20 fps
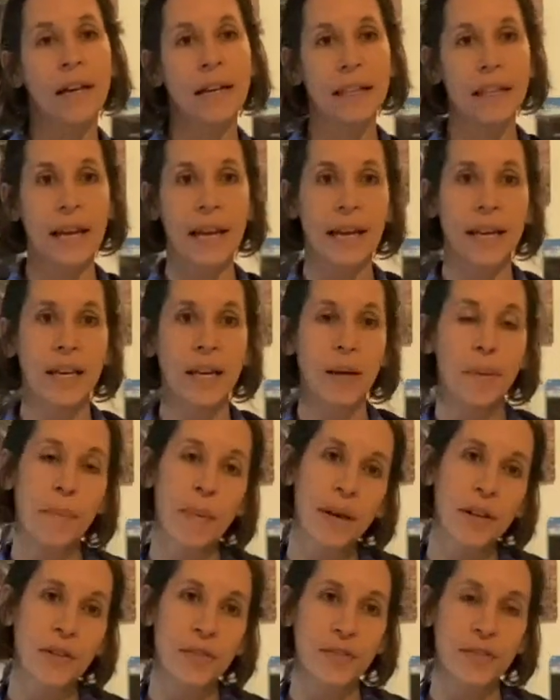like a
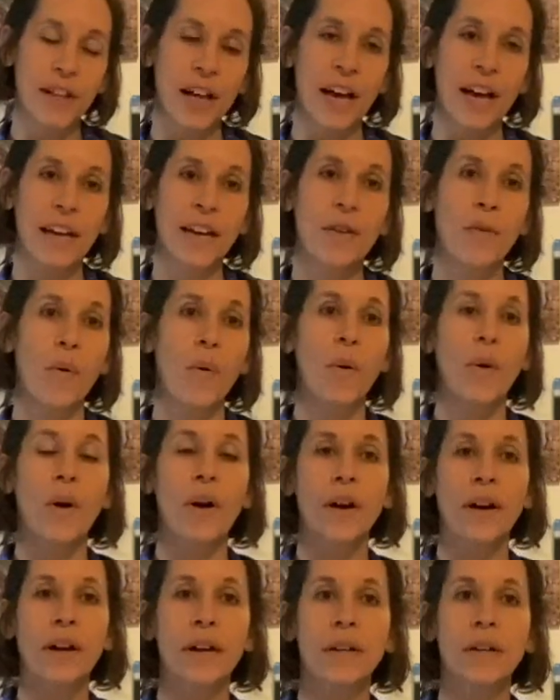butterfly,
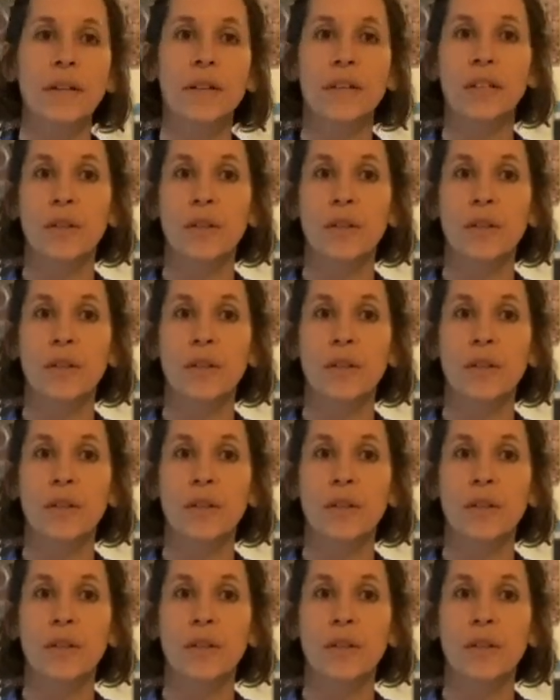or